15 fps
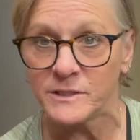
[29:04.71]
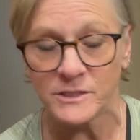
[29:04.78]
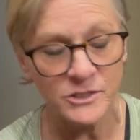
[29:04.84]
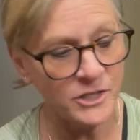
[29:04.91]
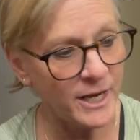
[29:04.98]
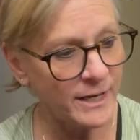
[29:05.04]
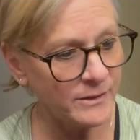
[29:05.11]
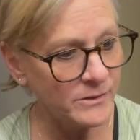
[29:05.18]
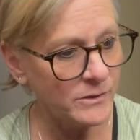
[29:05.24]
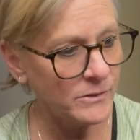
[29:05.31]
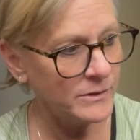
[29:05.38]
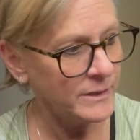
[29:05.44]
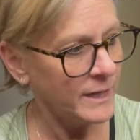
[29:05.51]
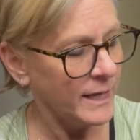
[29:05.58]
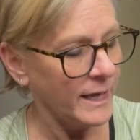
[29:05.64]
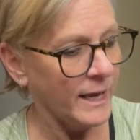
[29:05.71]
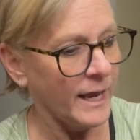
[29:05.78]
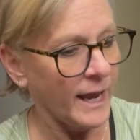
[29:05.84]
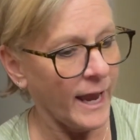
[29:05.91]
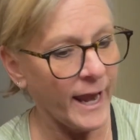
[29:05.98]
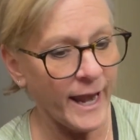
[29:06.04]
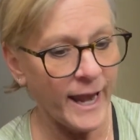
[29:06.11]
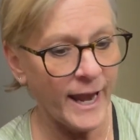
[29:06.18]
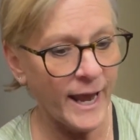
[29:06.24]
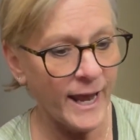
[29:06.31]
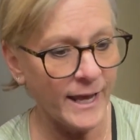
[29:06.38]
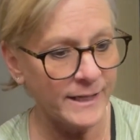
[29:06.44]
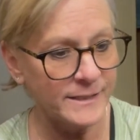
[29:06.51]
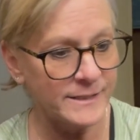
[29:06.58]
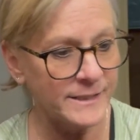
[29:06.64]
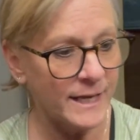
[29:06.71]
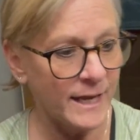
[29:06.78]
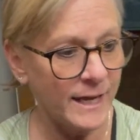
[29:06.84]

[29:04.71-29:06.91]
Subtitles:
channel, and